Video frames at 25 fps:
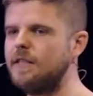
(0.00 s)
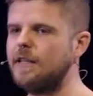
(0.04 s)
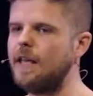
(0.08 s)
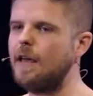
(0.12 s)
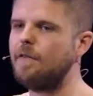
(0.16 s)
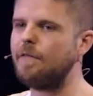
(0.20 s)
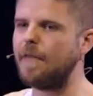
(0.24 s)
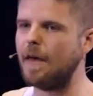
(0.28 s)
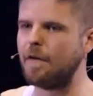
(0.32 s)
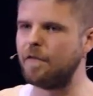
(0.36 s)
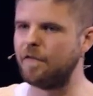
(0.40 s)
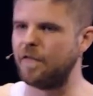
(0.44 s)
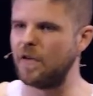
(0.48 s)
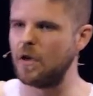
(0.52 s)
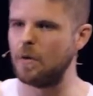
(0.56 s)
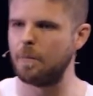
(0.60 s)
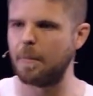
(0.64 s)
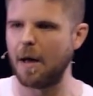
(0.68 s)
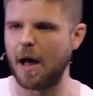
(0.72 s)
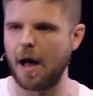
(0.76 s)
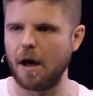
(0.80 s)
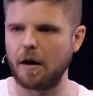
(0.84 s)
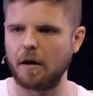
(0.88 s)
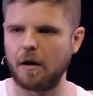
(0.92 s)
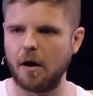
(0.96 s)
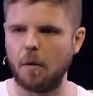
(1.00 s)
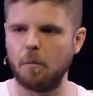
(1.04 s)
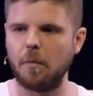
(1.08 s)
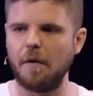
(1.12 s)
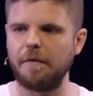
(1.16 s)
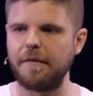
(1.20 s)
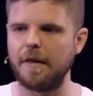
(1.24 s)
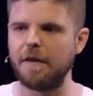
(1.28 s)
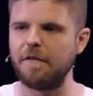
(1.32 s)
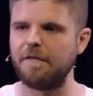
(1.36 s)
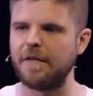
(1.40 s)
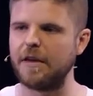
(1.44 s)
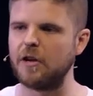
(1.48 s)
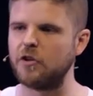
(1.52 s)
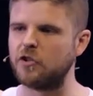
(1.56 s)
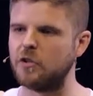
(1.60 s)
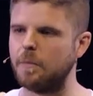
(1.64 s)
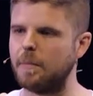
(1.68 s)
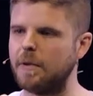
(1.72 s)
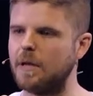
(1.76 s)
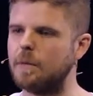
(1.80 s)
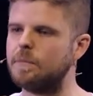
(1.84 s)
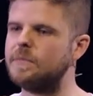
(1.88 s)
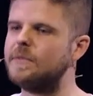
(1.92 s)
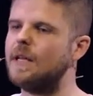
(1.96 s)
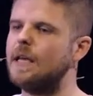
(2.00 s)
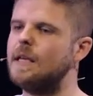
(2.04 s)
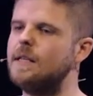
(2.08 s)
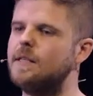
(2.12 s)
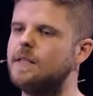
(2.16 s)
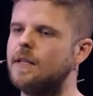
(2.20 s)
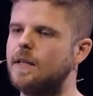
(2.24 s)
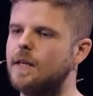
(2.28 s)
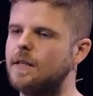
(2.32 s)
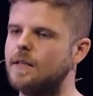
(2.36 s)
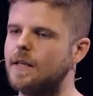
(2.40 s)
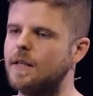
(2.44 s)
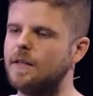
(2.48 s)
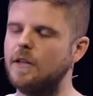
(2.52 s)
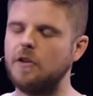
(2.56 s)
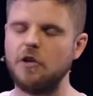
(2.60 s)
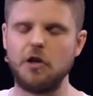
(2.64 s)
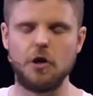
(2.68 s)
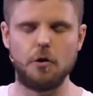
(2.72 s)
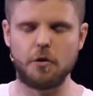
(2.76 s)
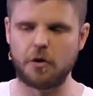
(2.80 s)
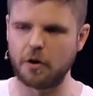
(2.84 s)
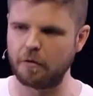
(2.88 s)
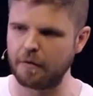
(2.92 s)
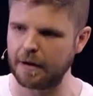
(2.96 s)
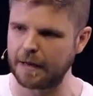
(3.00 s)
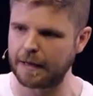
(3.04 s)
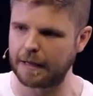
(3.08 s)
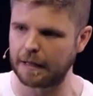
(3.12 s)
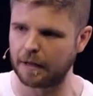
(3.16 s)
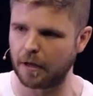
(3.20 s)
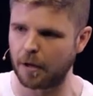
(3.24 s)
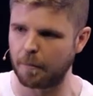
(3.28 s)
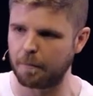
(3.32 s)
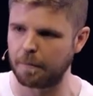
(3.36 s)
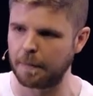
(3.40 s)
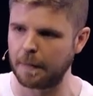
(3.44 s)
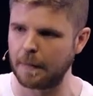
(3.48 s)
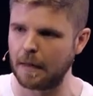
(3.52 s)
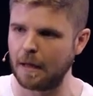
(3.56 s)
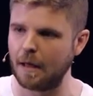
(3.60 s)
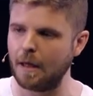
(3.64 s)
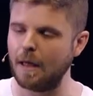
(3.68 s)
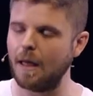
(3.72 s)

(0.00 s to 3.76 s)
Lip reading: to give their feedback on what they think should be updated in the new curriculum.